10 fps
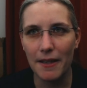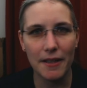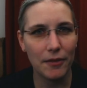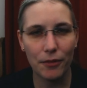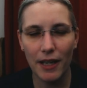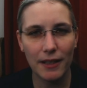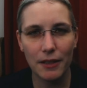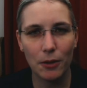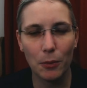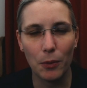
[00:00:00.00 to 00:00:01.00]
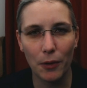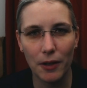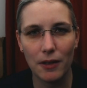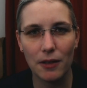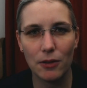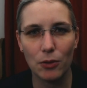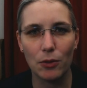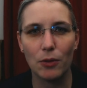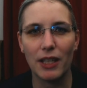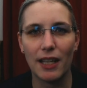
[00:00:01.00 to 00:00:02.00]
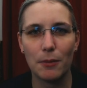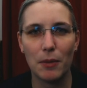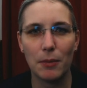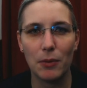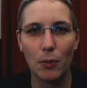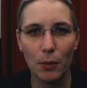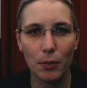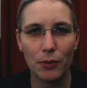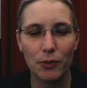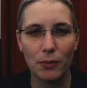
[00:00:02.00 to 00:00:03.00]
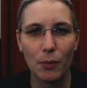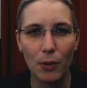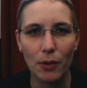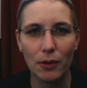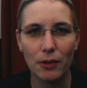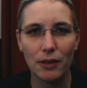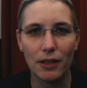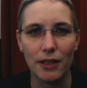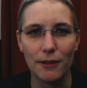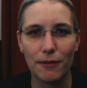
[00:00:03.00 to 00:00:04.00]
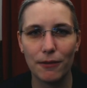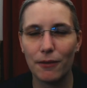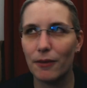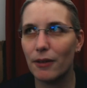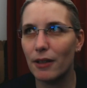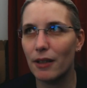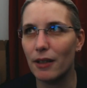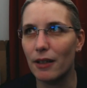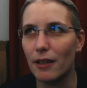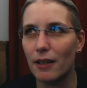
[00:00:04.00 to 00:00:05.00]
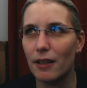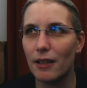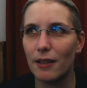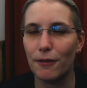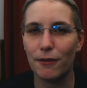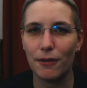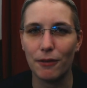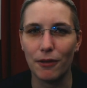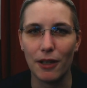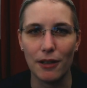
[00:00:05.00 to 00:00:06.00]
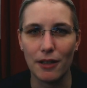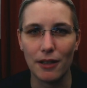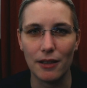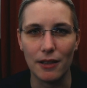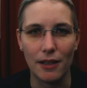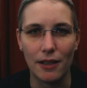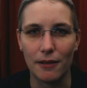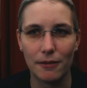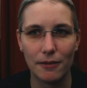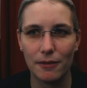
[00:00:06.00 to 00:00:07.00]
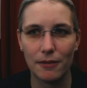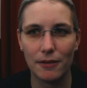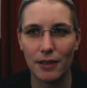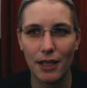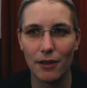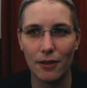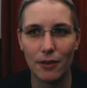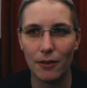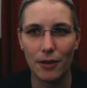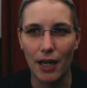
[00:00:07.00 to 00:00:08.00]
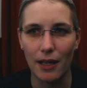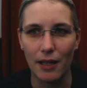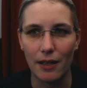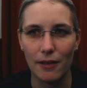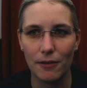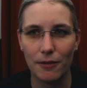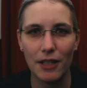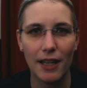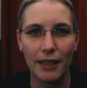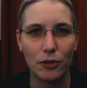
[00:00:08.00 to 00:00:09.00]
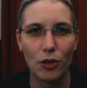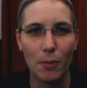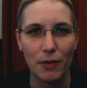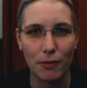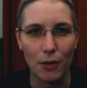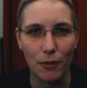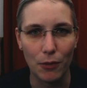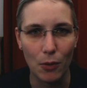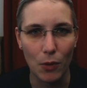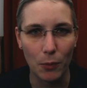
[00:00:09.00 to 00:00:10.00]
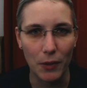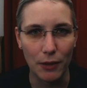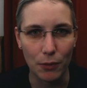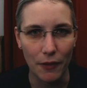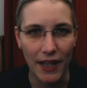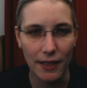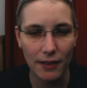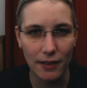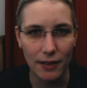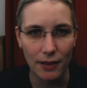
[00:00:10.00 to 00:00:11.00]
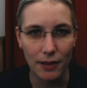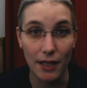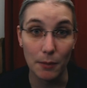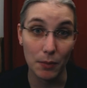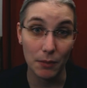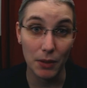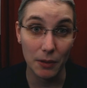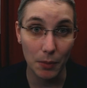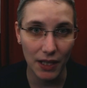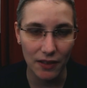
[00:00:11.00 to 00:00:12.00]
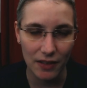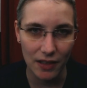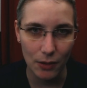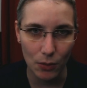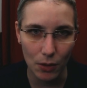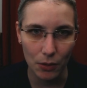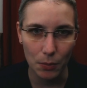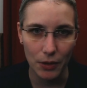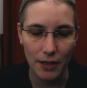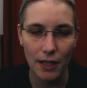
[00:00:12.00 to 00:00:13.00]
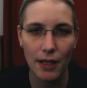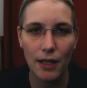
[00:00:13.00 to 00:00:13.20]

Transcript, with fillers: it is frankly not worth it to get maybe one person more if uh, if if I yeah I uh, feel like a zombie for for one week for that uh, and build bugs into Octoprint.